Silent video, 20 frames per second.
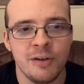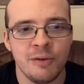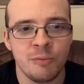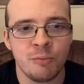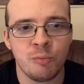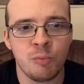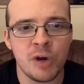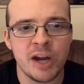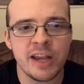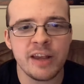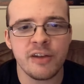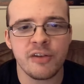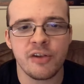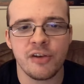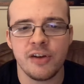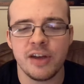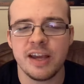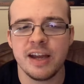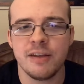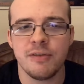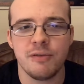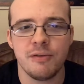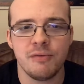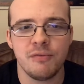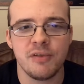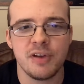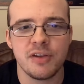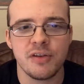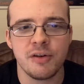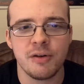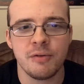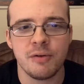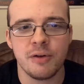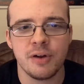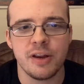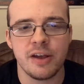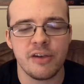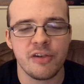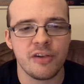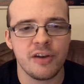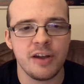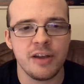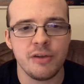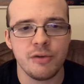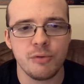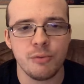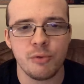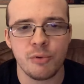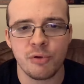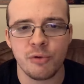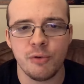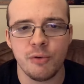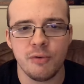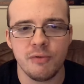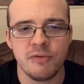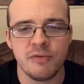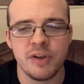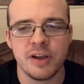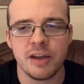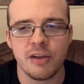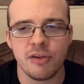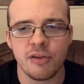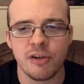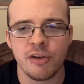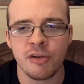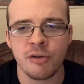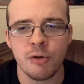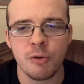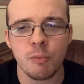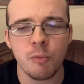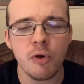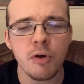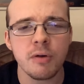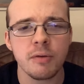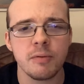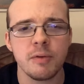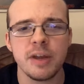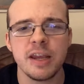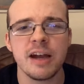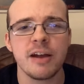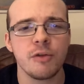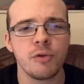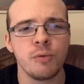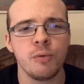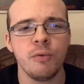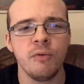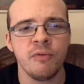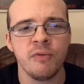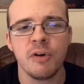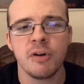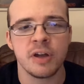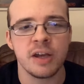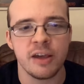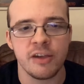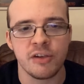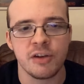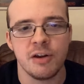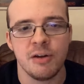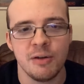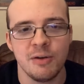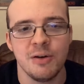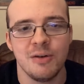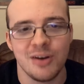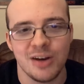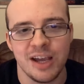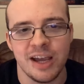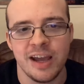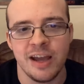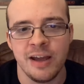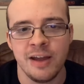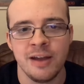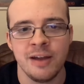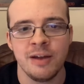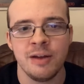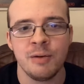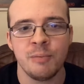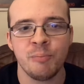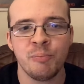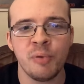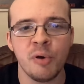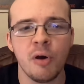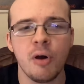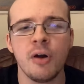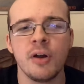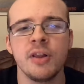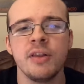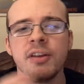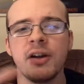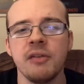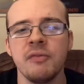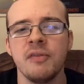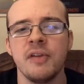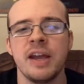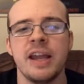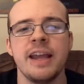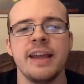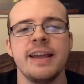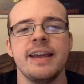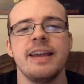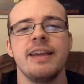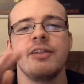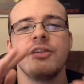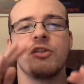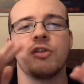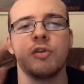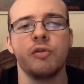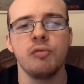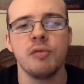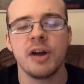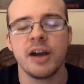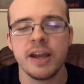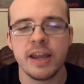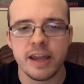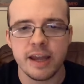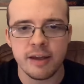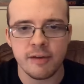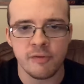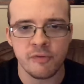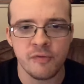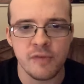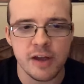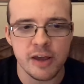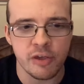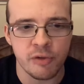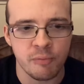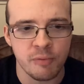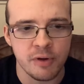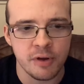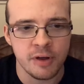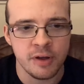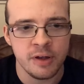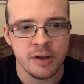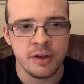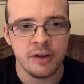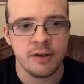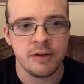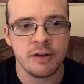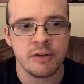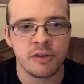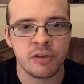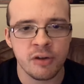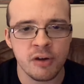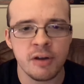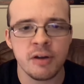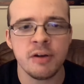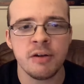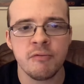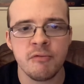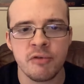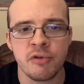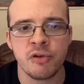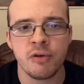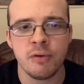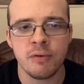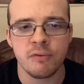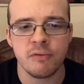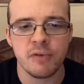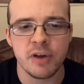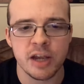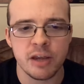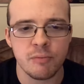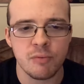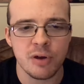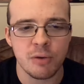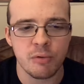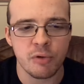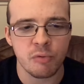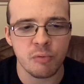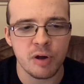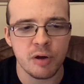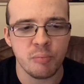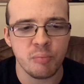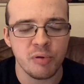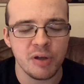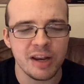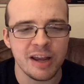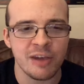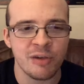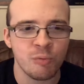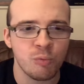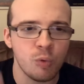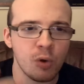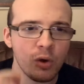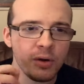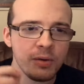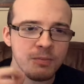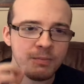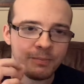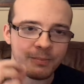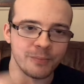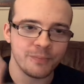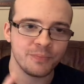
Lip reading: wings at the end of the video, like this angel sort of thing. It's just like, what the actual fuck is going on here? But I love it, it is great, it fits the tone of the song very well as well. But there's one